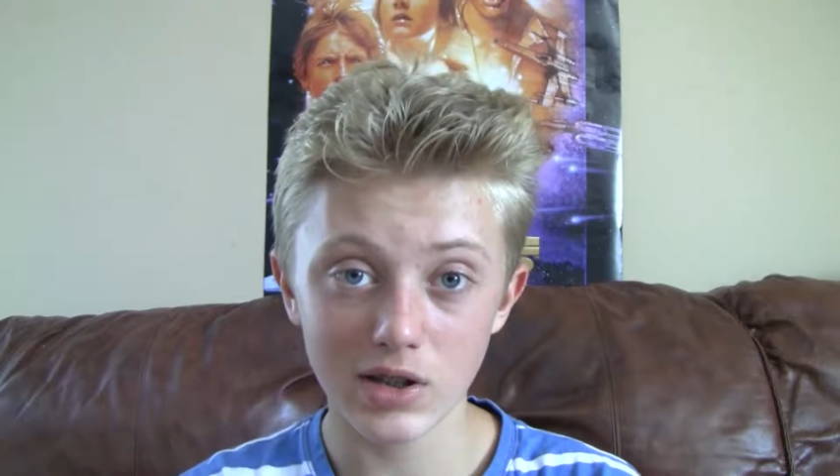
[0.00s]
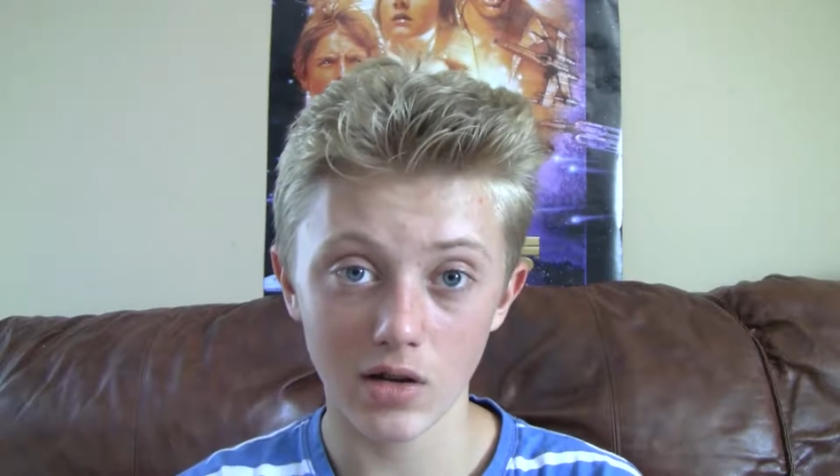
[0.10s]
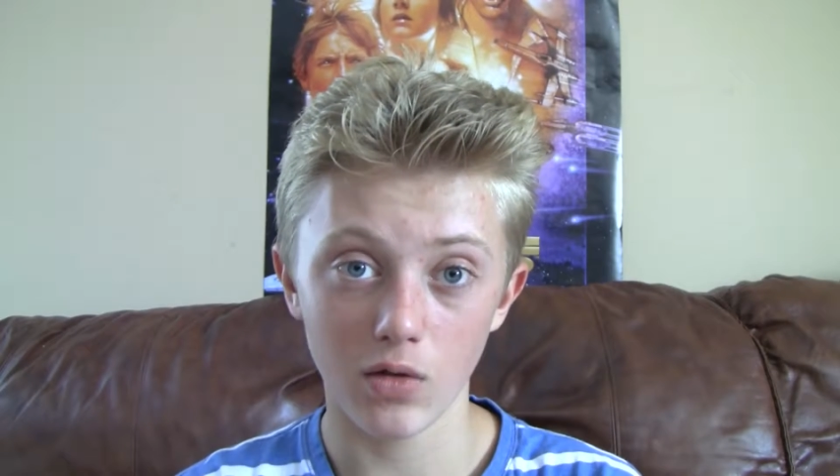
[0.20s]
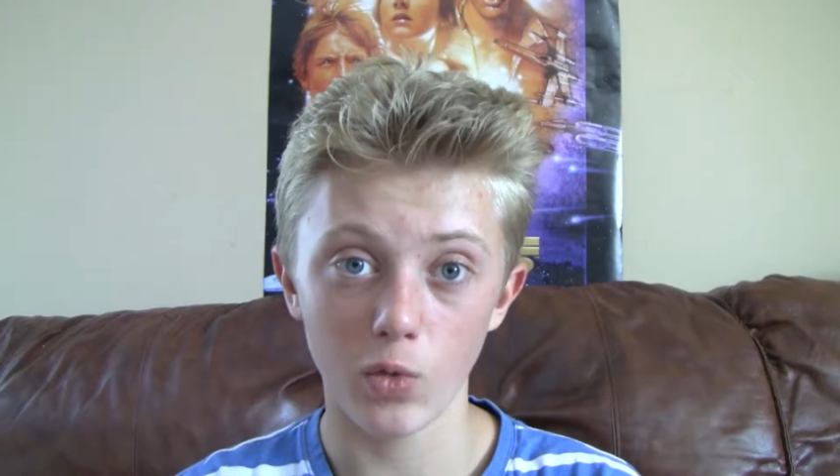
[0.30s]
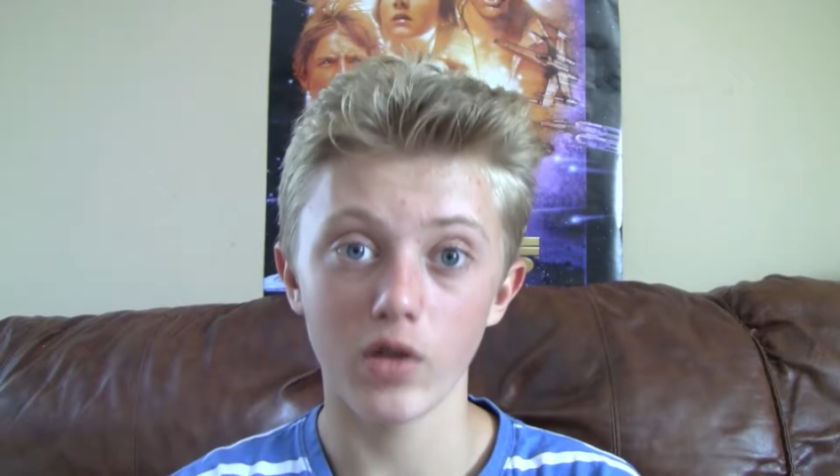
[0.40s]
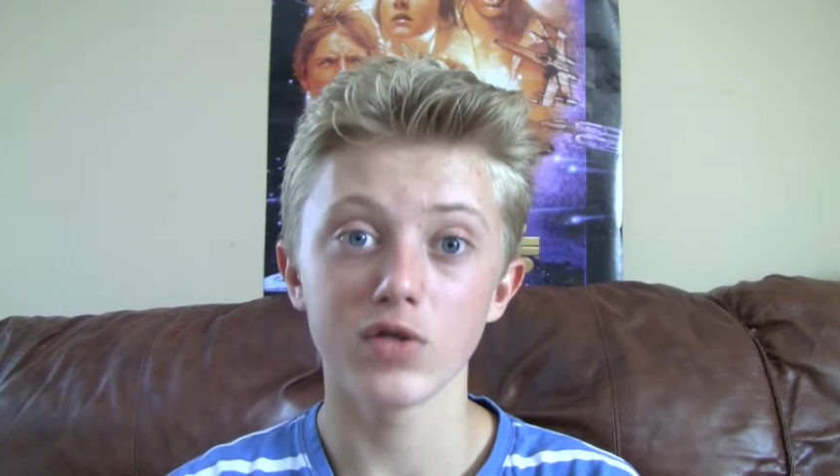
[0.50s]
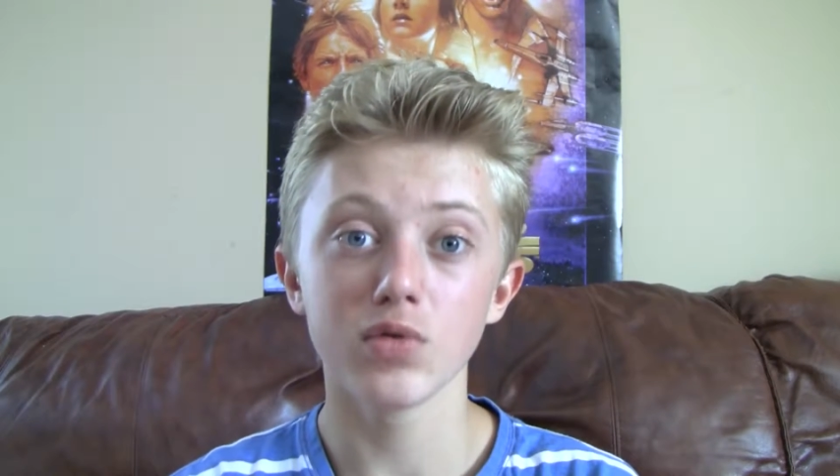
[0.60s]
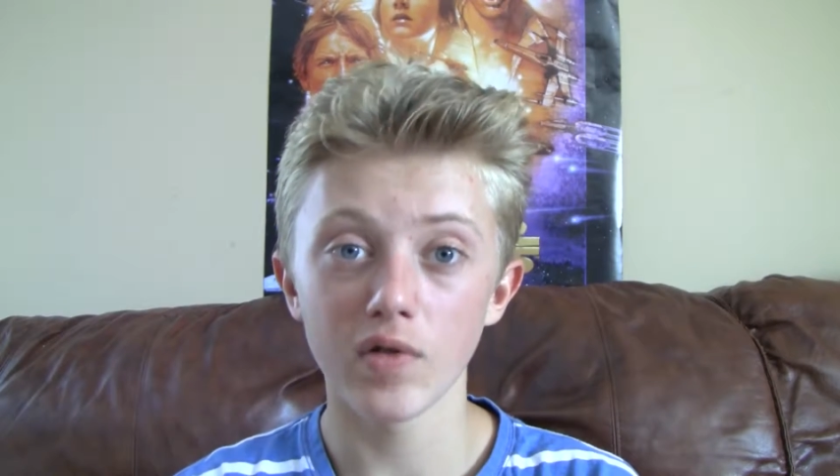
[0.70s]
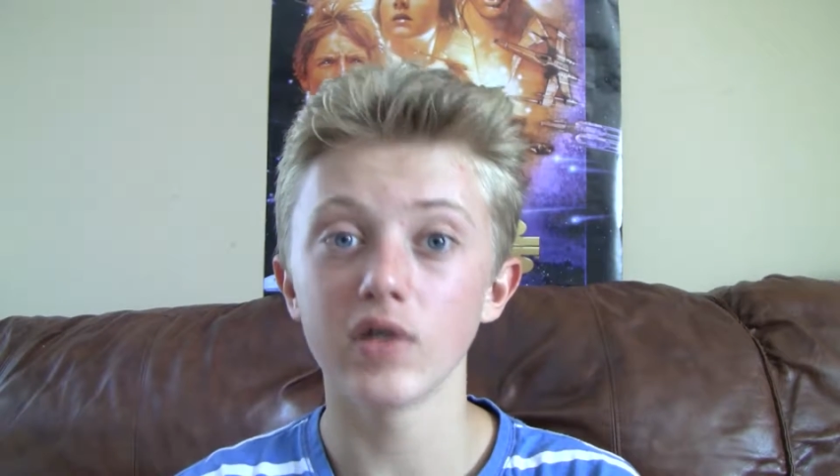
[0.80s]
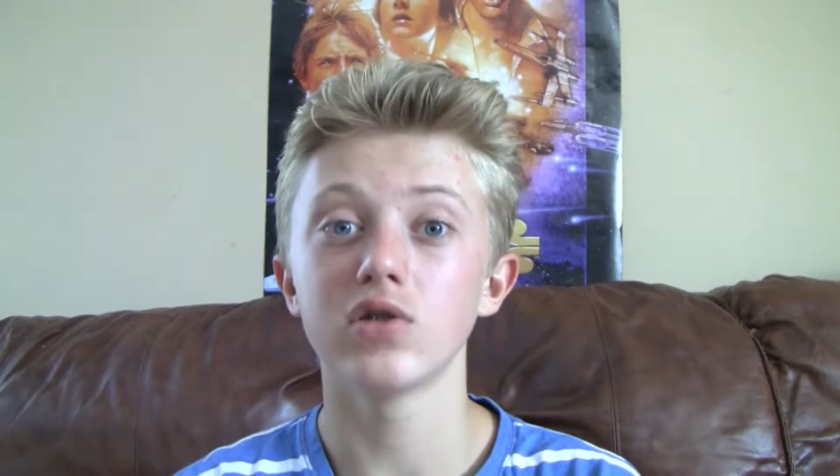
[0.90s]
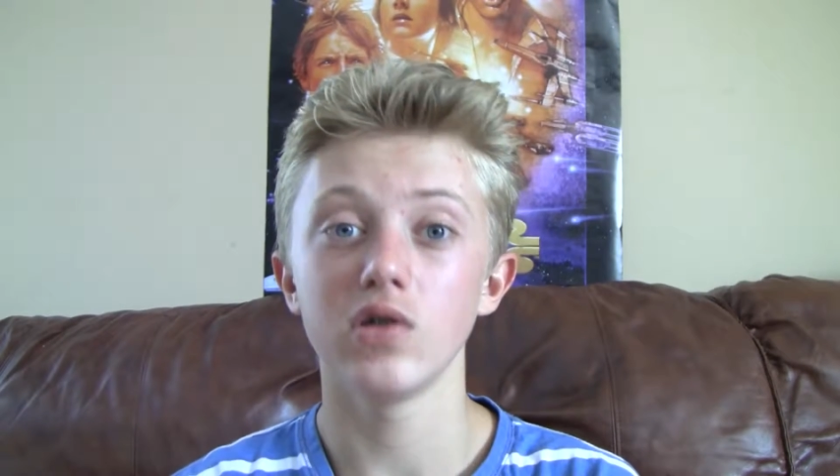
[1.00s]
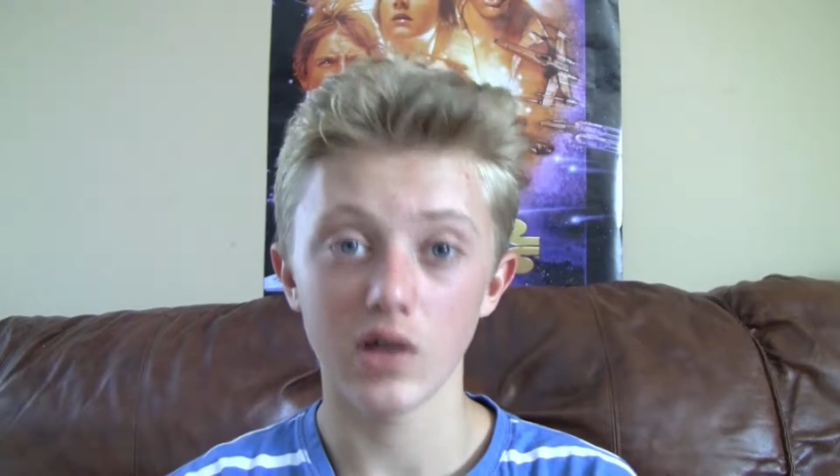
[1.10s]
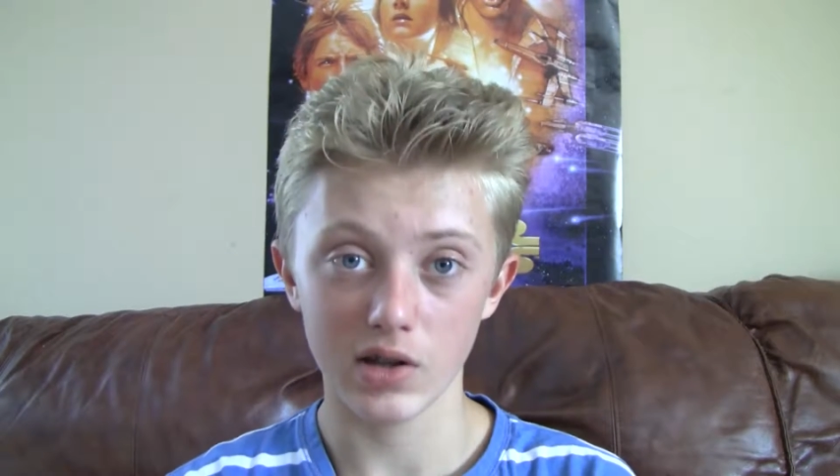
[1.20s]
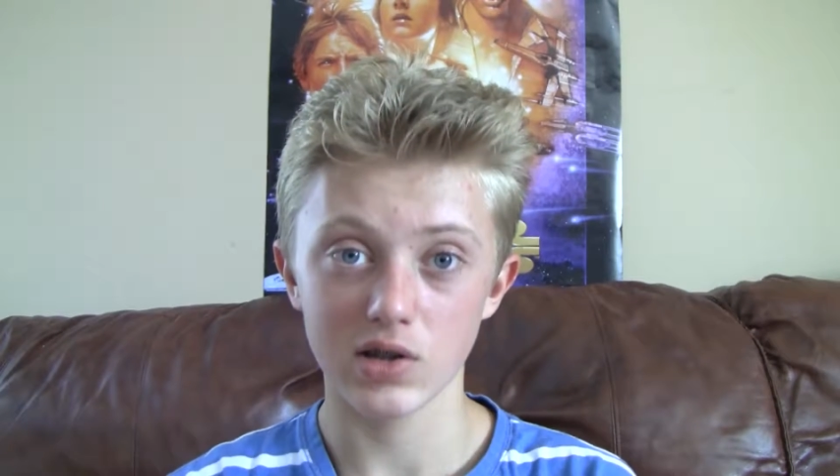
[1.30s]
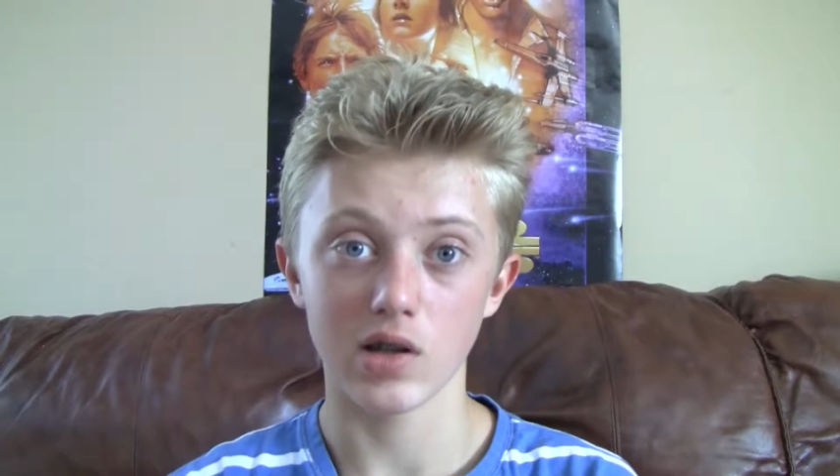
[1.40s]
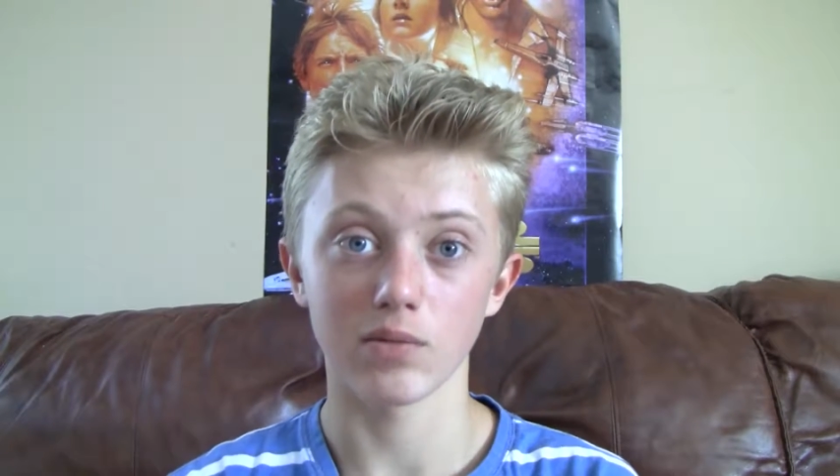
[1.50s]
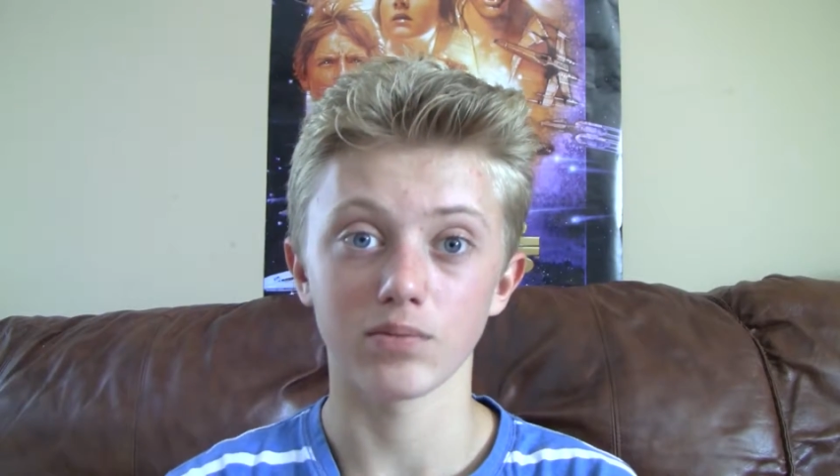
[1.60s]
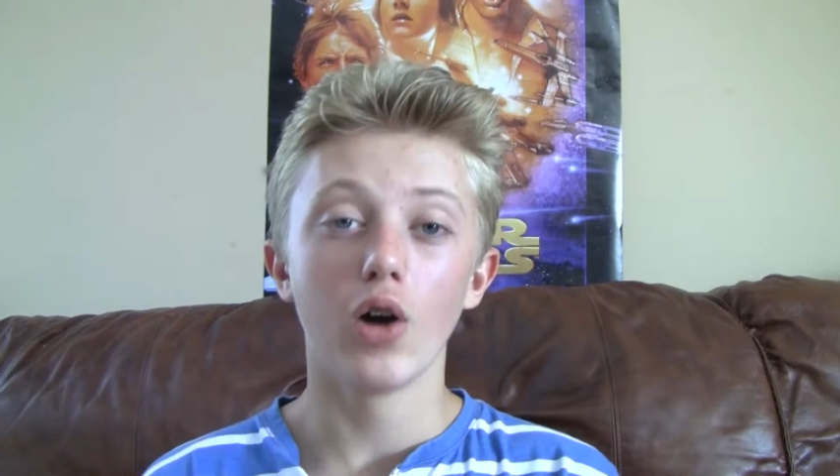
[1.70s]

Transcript: out of the way, let's move on to the next thing.